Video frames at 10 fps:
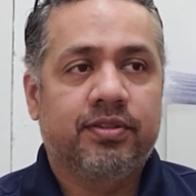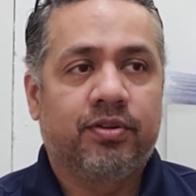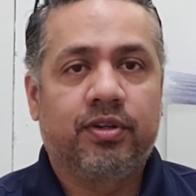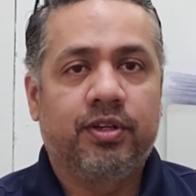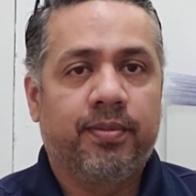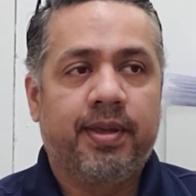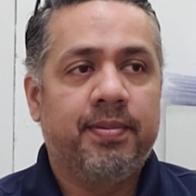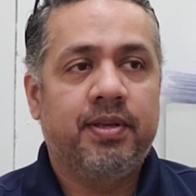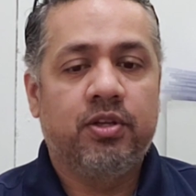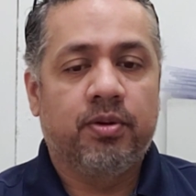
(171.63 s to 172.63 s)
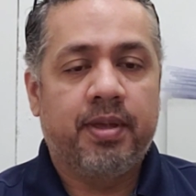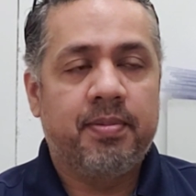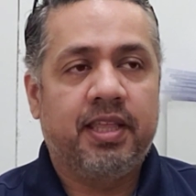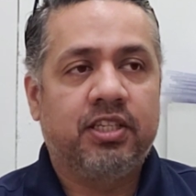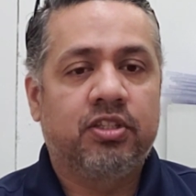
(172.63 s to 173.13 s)
Or maybe
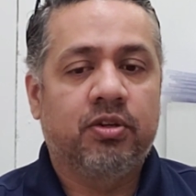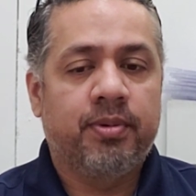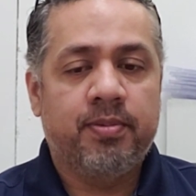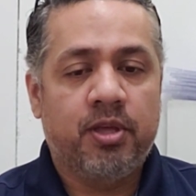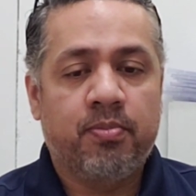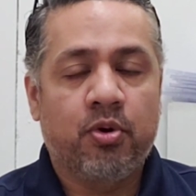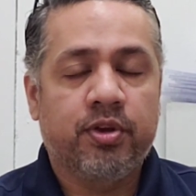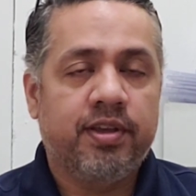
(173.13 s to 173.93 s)
they broke